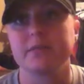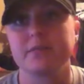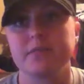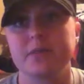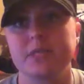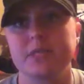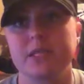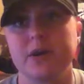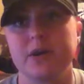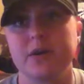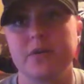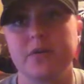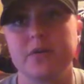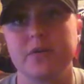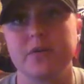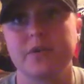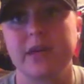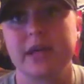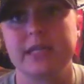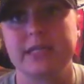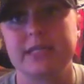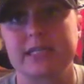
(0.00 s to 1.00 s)
So
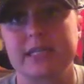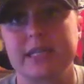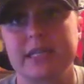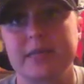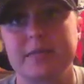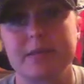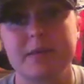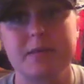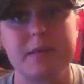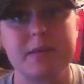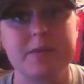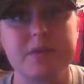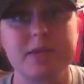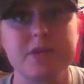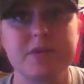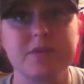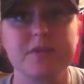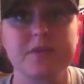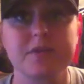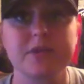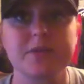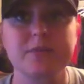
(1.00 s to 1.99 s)
that's going to be my
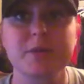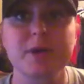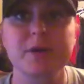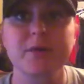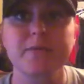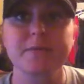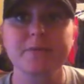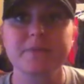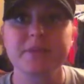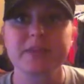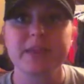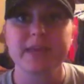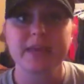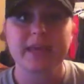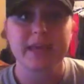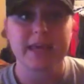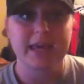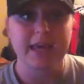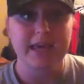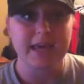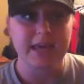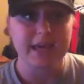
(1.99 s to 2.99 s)
menu for tomorrow,
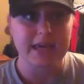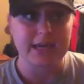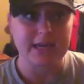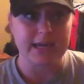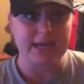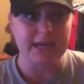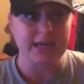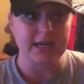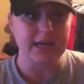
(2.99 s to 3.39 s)
and